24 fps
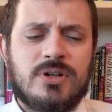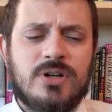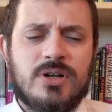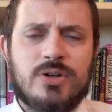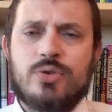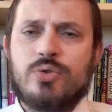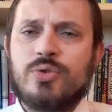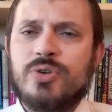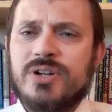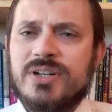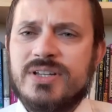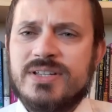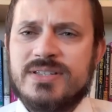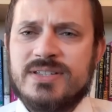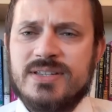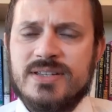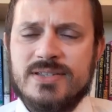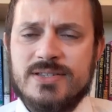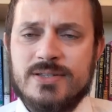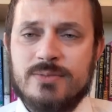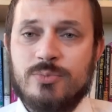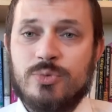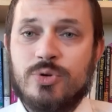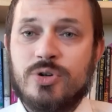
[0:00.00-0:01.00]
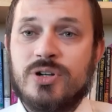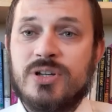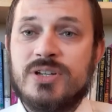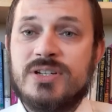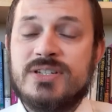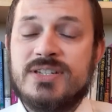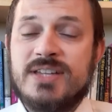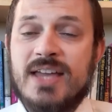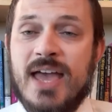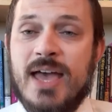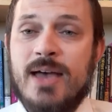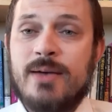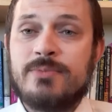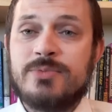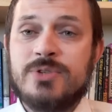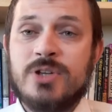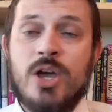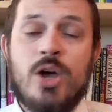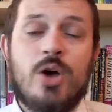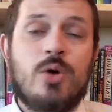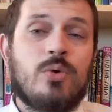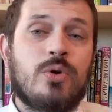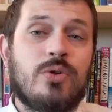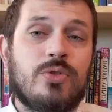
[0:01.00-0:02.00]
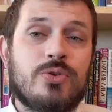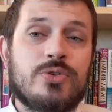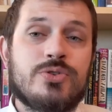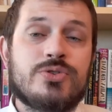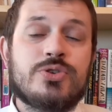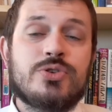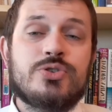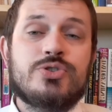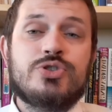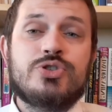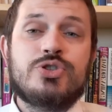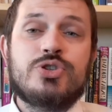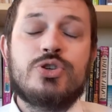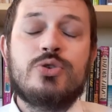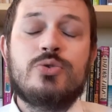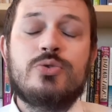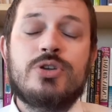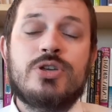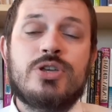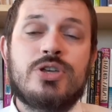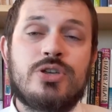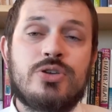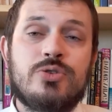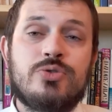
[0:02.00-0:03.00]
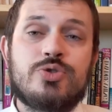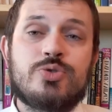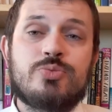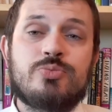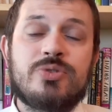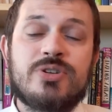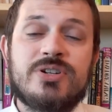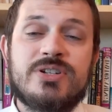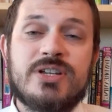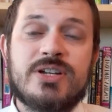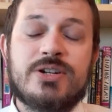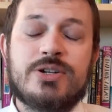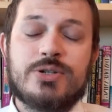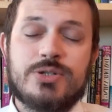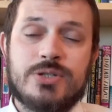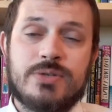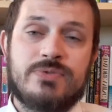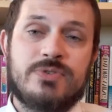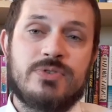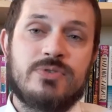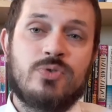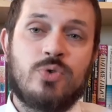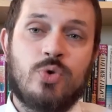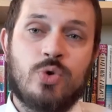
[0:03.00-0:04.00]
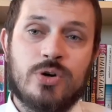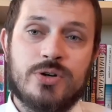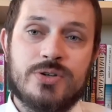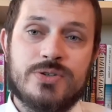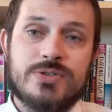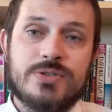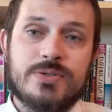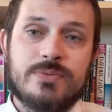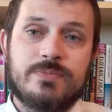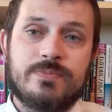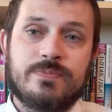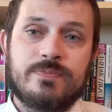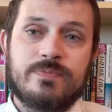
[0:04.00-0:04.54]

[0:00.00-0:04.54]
criticism or contempt, well, those are two huge predictors of divorce.